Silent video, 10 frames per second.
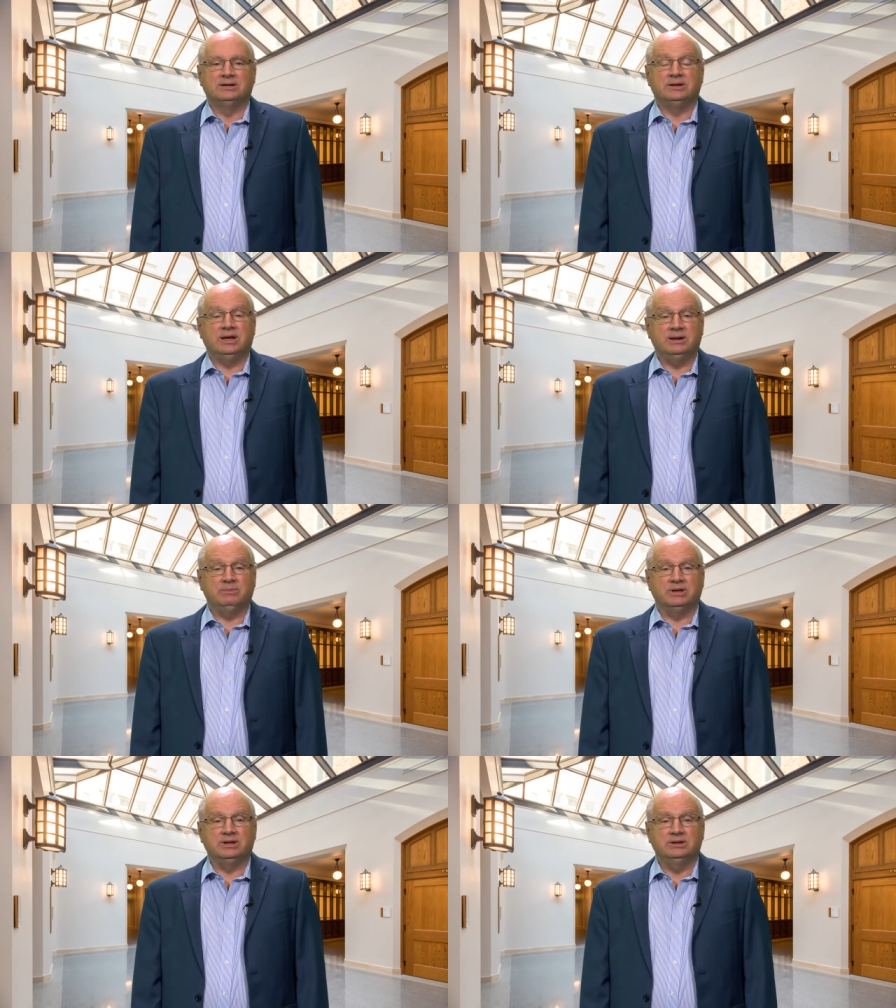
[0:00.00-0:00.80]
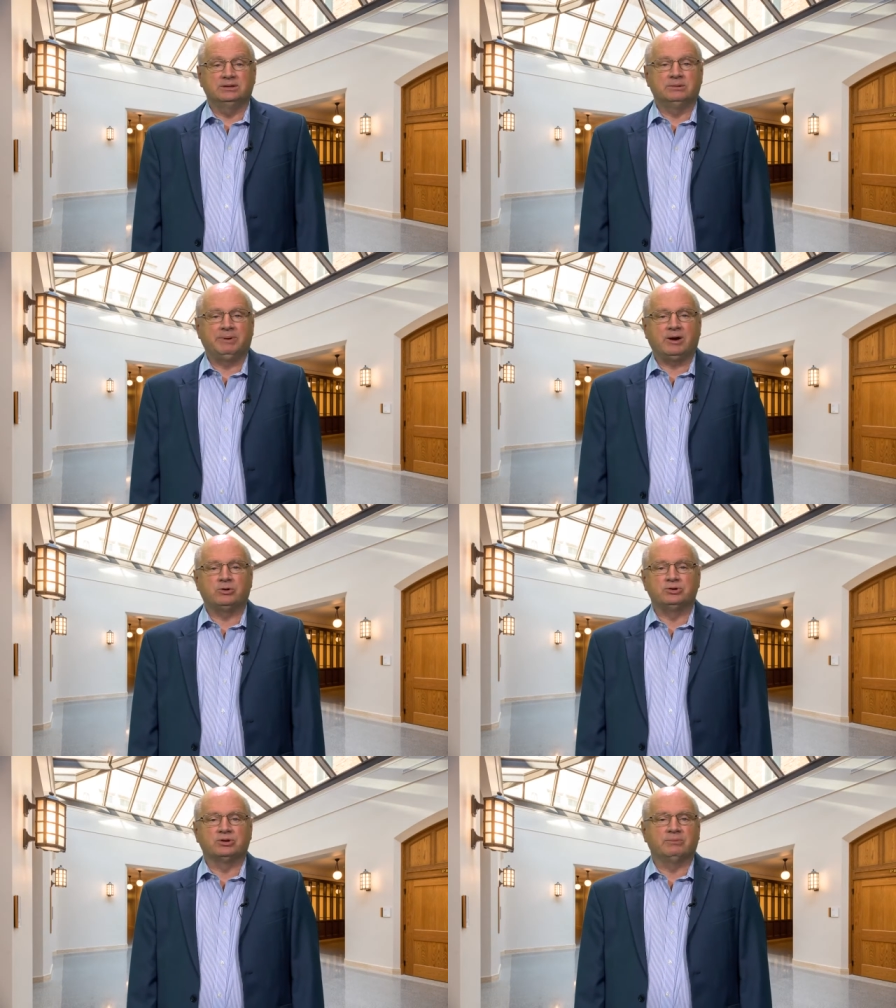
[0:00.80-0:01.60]
namely, the power
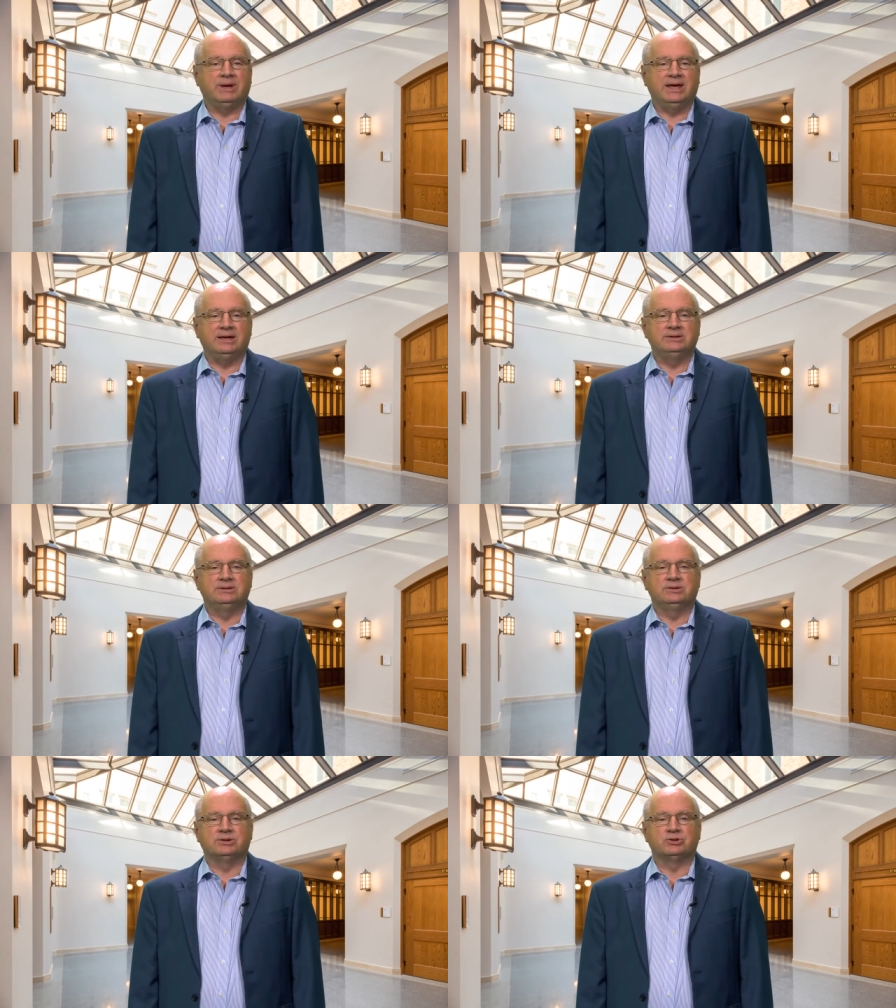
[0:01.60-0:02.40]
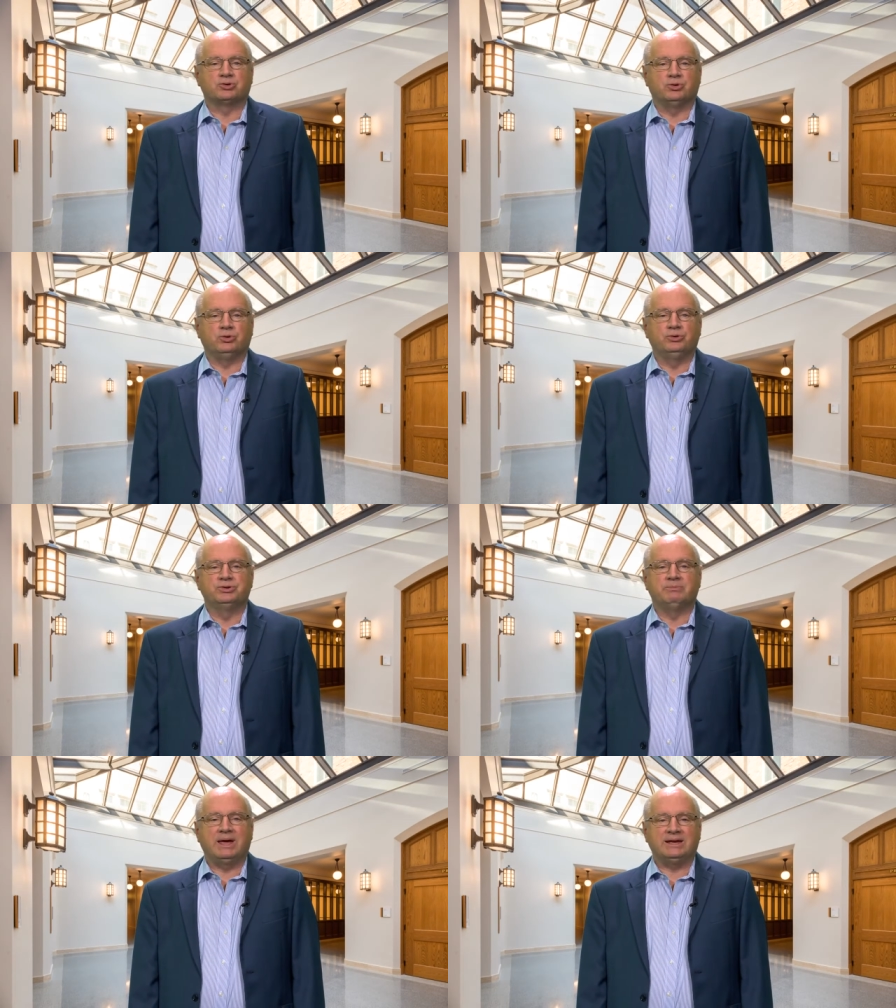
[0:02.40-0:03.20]
to command, to control, to
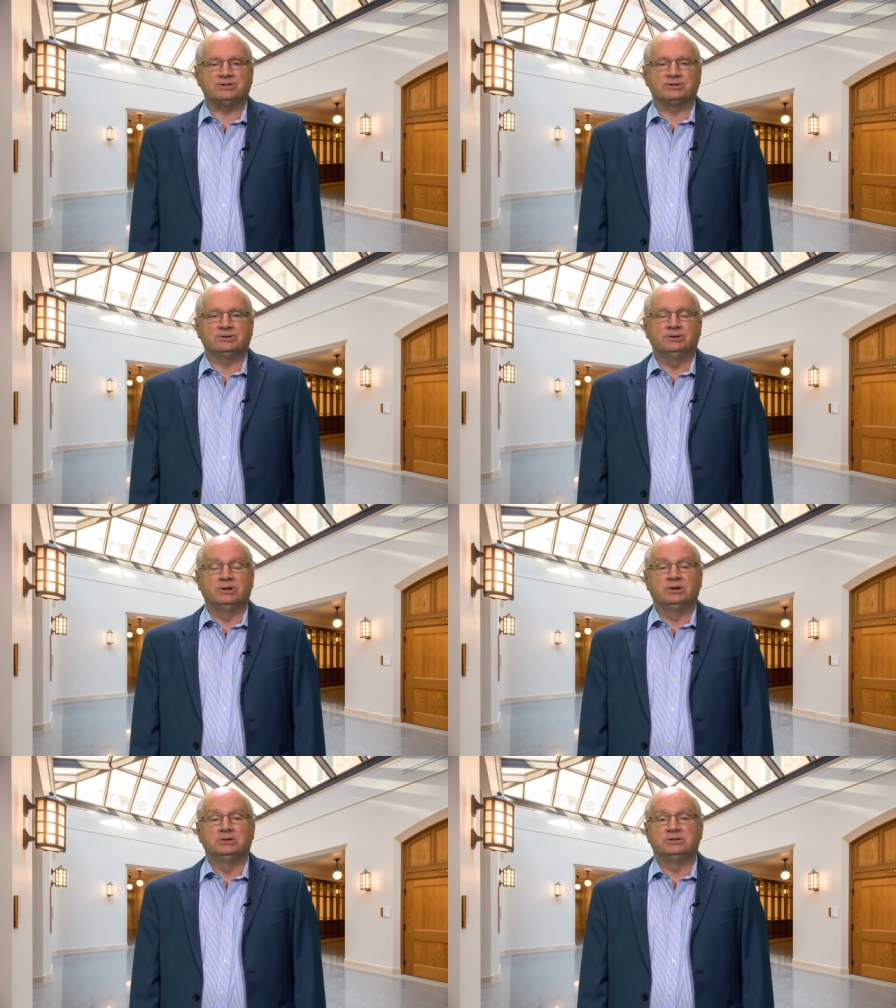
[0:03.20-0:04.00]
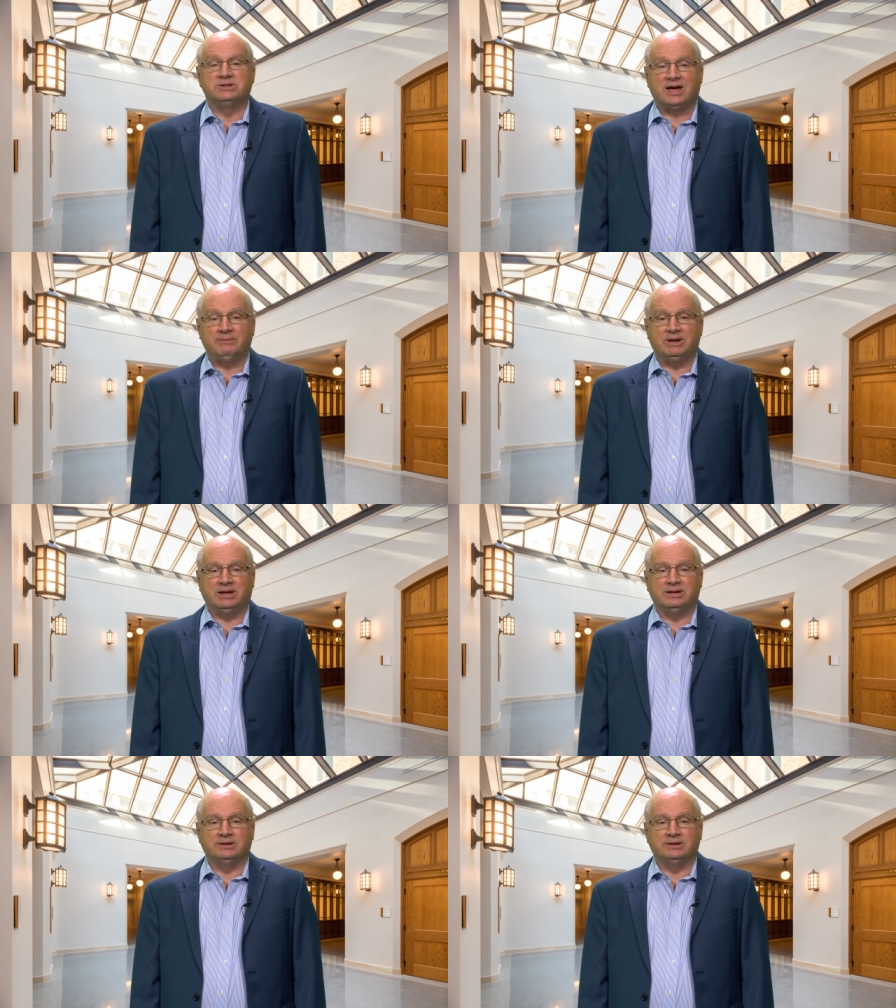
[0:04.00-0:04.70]
master, to dominate.